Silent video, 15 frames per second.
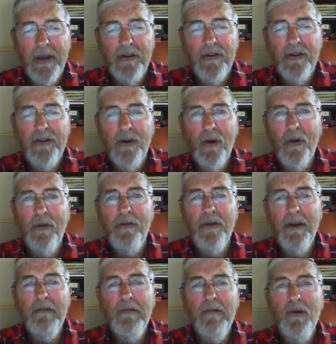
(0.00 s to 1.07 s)
She told the
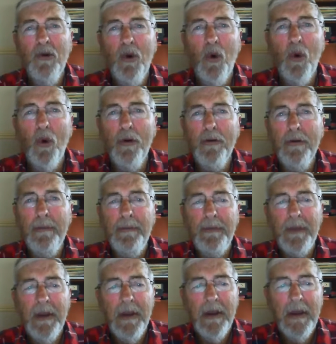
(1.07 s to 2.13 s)
federal court
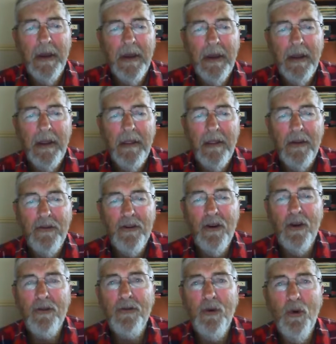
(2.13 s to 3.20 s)
that she
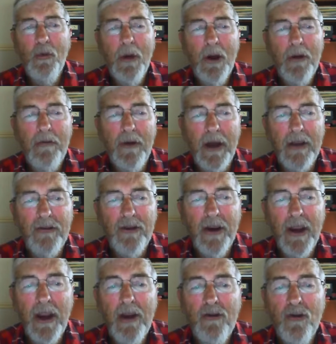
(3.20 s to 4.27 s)
lost all motivation
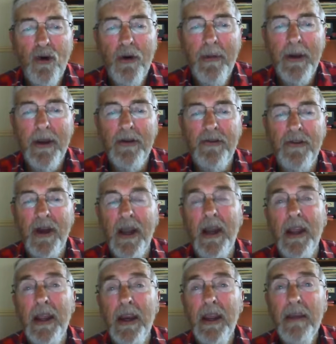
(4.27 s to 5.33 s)
and enjoyment in
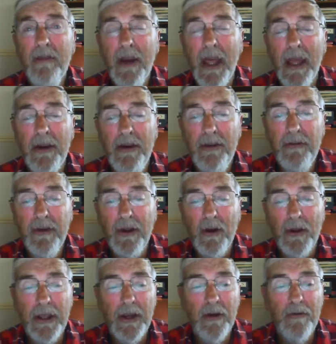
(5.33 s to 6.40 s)
sailing and even had
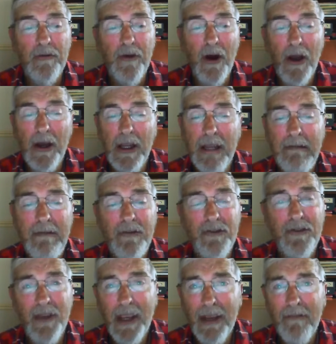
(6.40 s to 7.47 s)
difficulty in her final year of
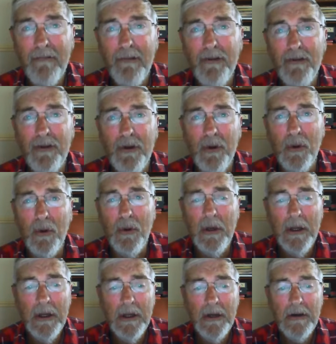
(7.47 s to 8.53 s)
secondary school
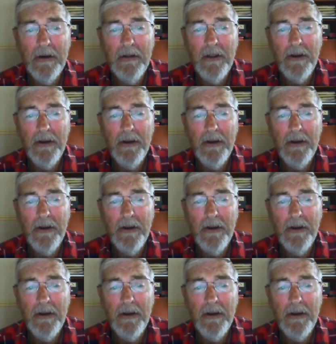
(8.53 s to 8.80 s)
to the